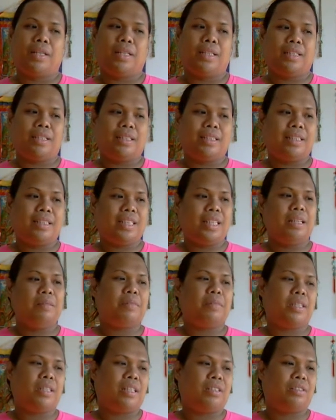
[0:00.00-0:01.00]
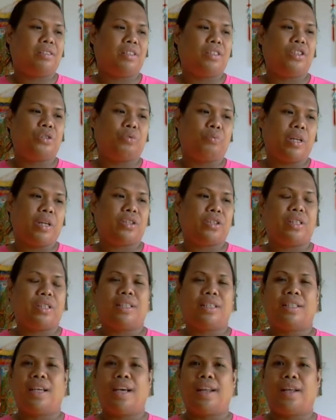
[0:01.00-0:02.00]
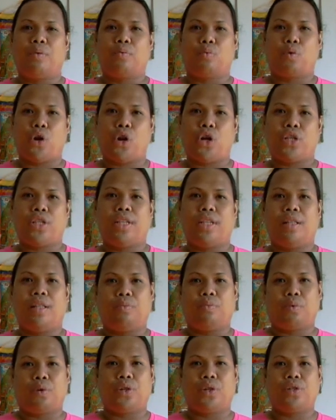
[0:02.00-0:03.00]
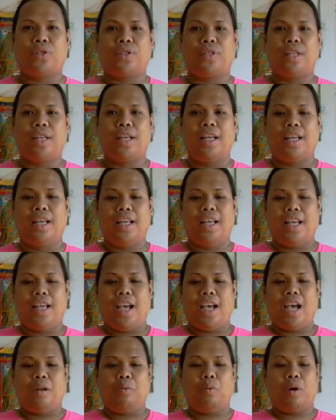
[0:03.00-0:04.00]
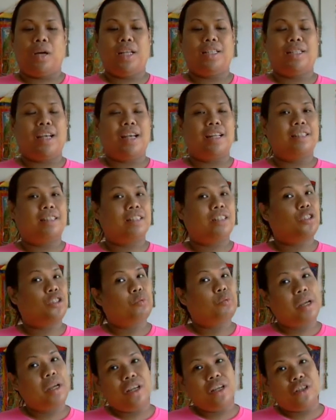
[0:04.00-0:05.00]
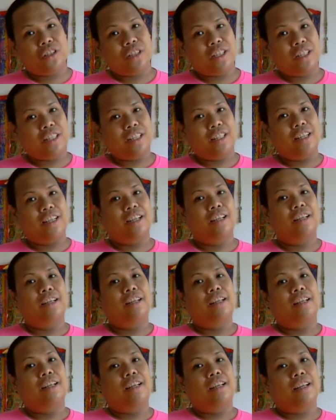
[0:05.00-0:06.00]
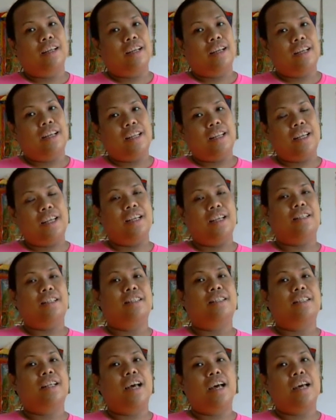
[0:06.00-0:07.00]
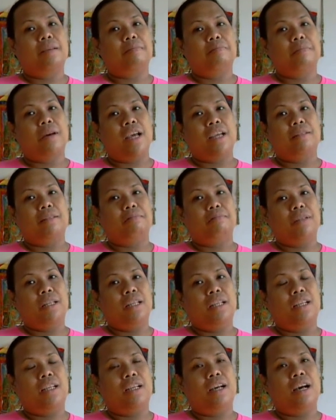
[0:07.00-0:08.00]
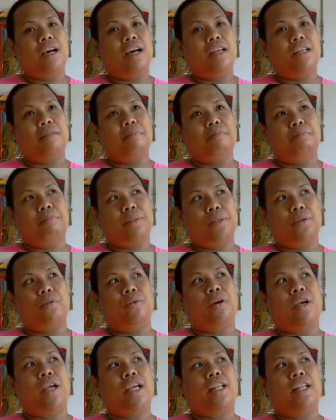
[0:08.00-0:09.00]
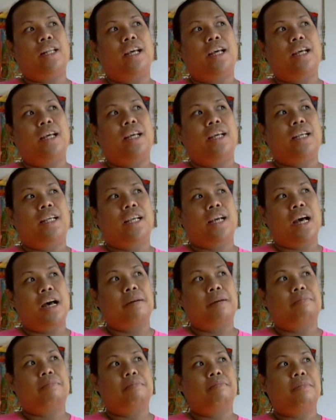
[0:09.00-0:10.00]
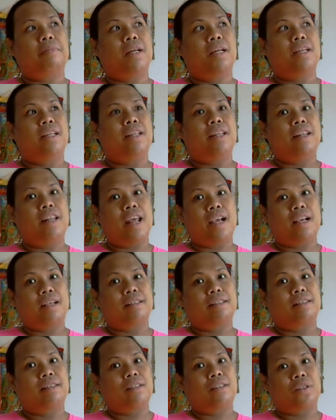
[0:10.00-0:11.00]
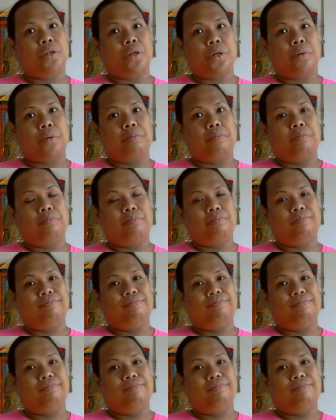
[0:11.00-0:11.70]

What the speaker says: Because it seems that the situation is getting worse and worse. And what is that situation? Honeys, I might be unemployed come next term.